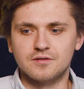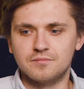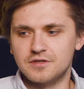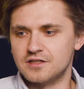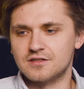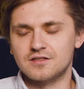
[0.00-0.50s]
the
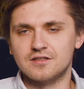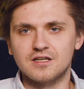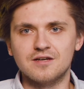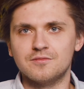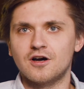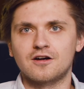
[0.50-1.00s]
biggest
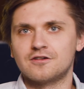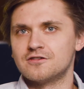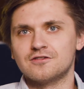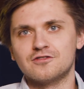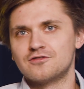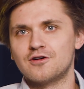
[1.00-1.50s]
name doctors
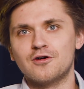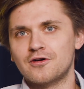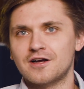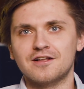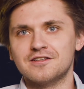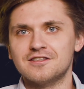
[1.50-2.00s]
in stroke,
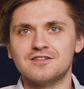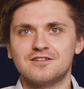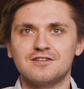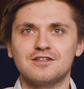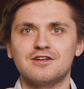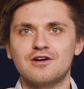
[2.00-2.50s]
at
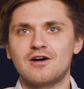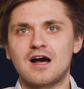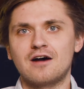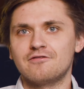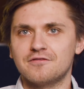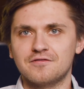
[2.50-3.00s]
least, you know,
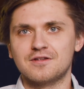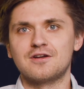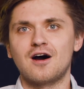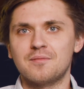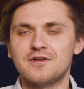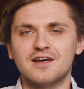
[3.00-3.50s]
half of the
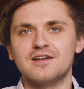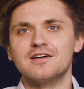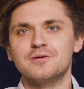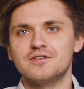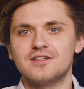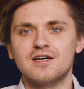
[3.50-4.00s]
top 10, I
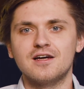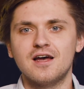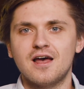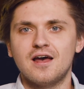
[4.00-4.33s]
would say.